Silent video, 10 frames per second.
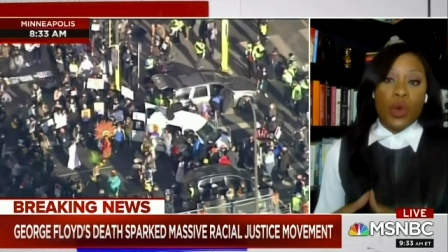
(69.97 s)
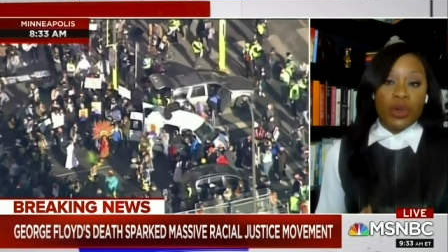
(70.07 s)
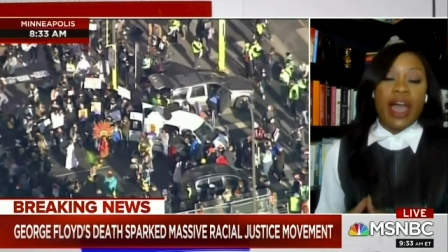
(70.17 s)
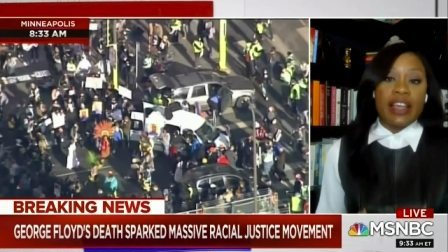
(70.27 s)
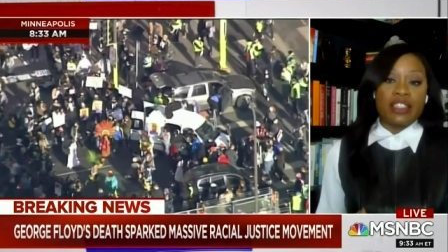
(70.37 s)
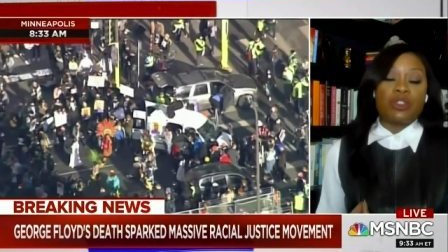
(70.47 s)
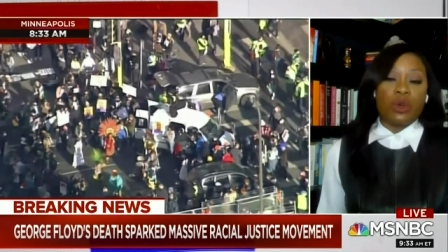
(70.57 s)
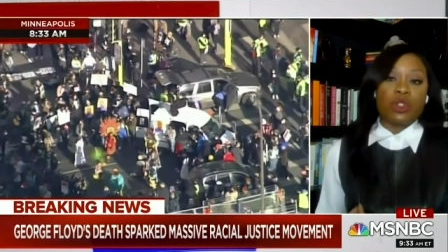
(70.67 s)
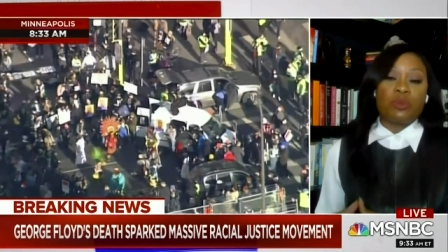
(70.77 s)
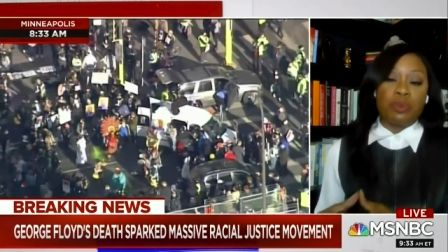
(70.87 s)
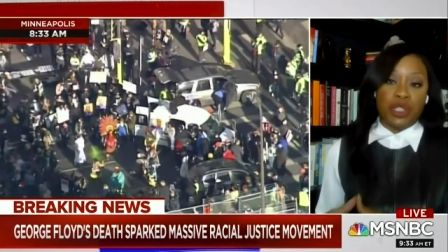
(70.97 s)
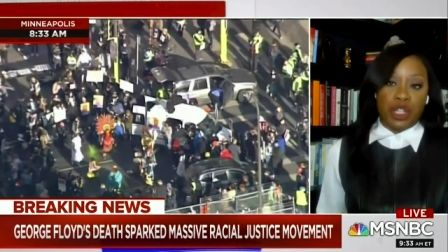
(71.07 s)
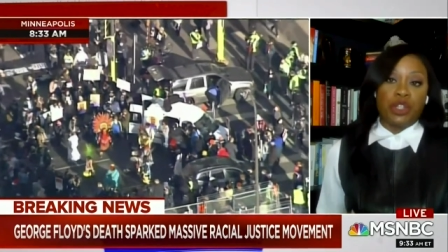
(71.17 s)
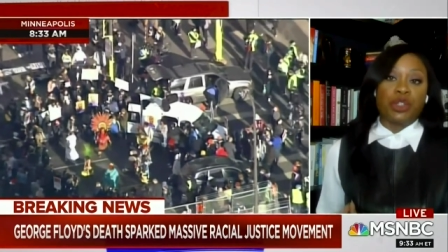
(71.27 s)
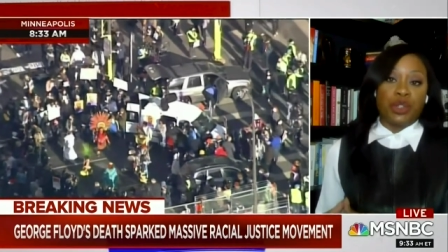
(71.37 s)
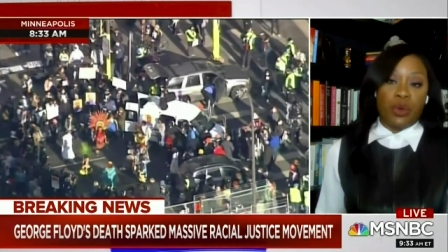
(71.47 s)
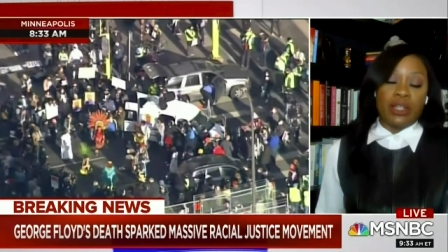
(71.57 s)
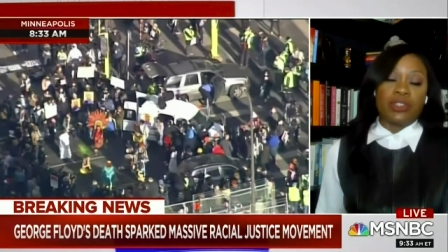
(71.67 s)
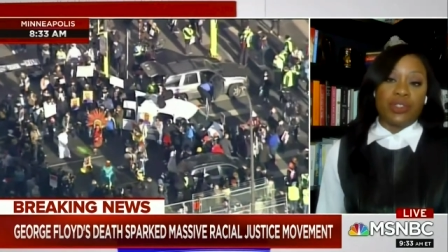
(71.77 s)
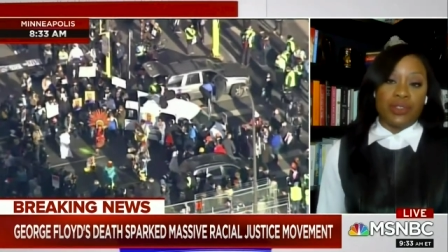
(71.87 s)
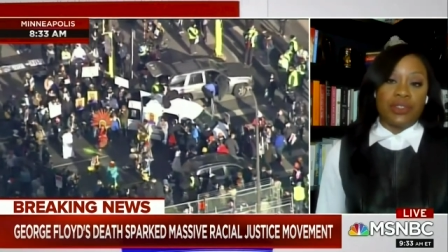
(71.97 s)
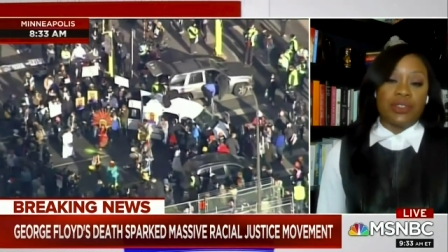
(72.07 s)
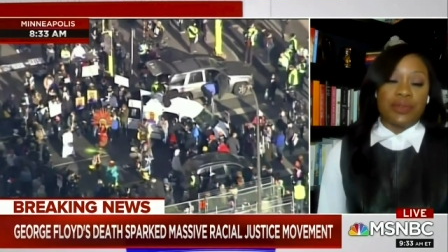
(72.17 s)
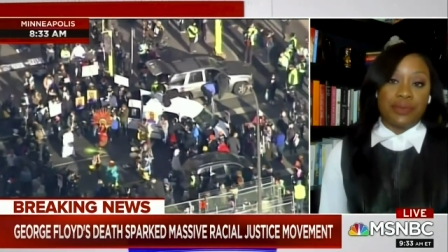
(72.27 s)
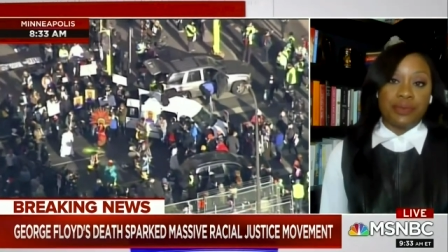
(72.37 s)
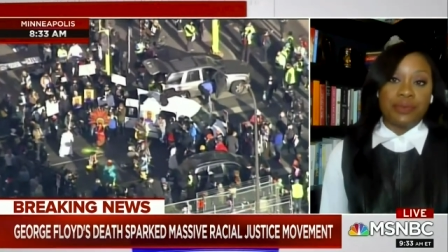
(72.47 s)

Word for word: will ask those particular questions.